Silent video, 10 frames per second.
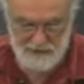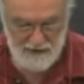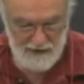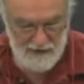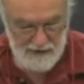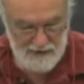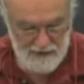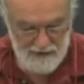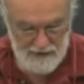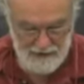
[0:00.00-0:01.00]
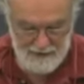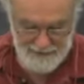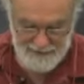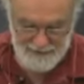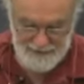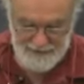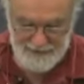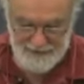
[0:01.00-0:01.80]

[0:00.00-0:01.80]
And uh, he,